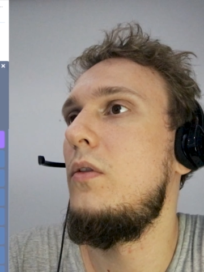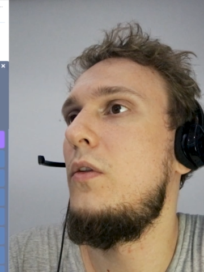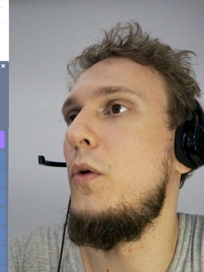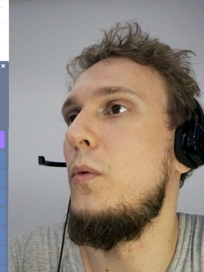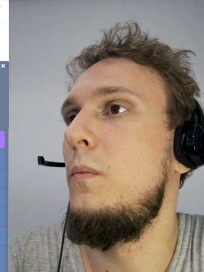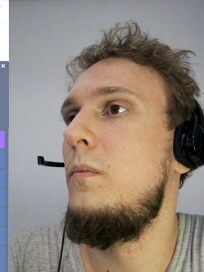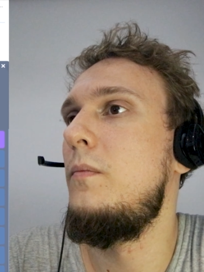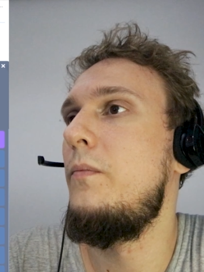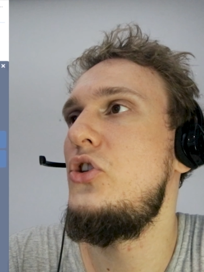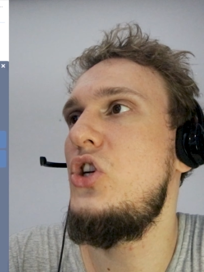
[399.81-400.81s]
2.
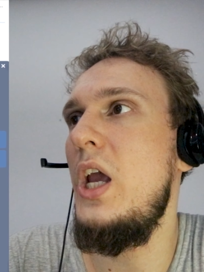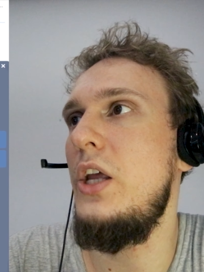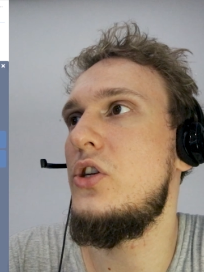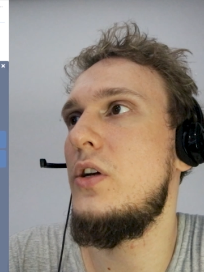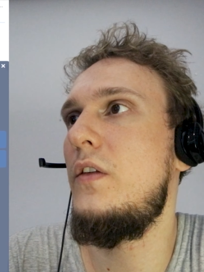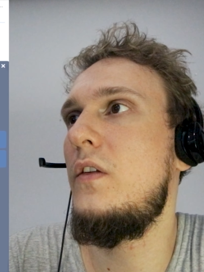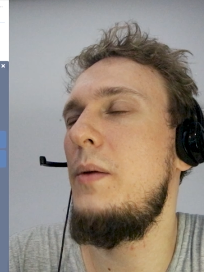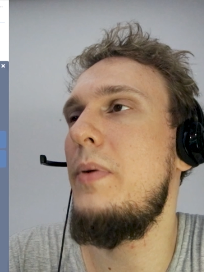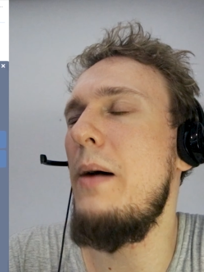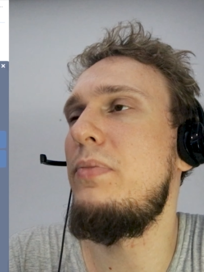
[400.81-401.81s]
Change
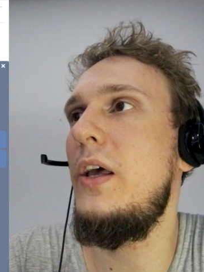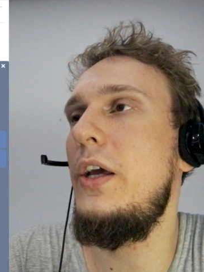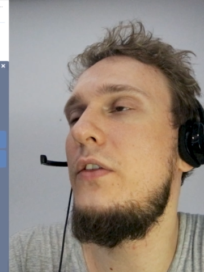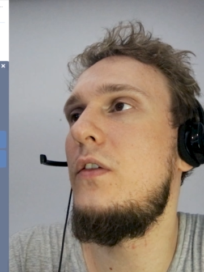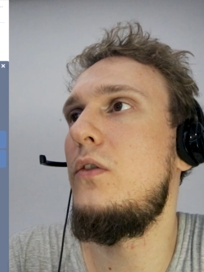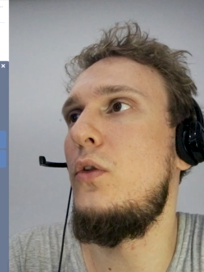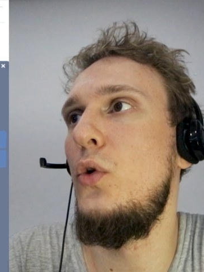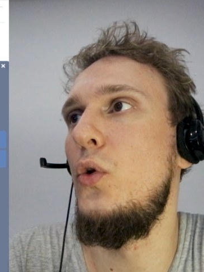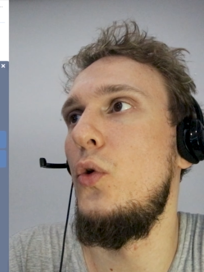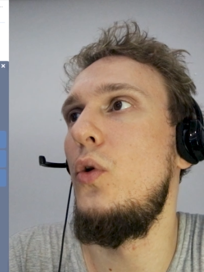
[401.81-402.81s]
skip updates
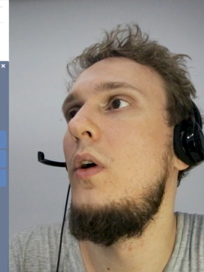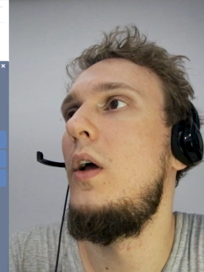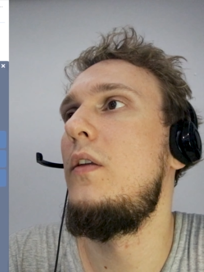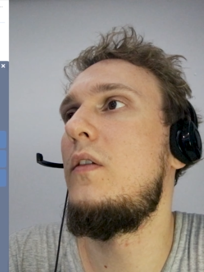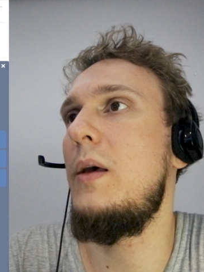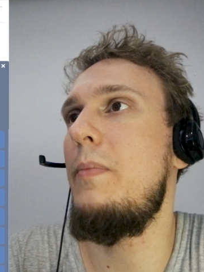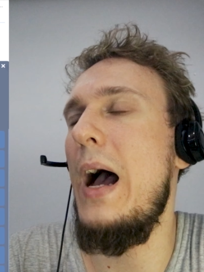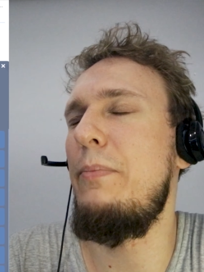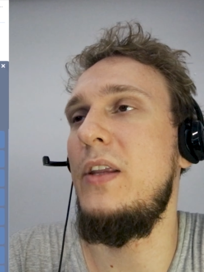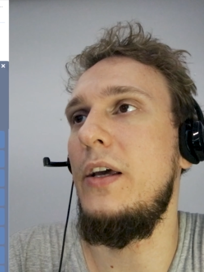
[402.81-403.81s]
to skip
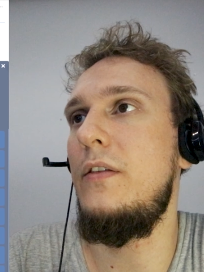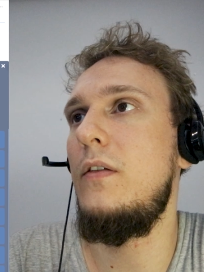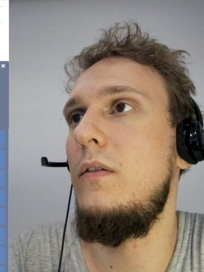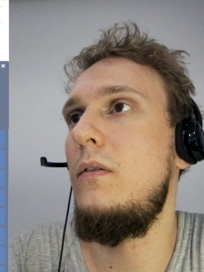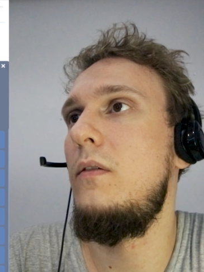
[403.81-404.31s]
update.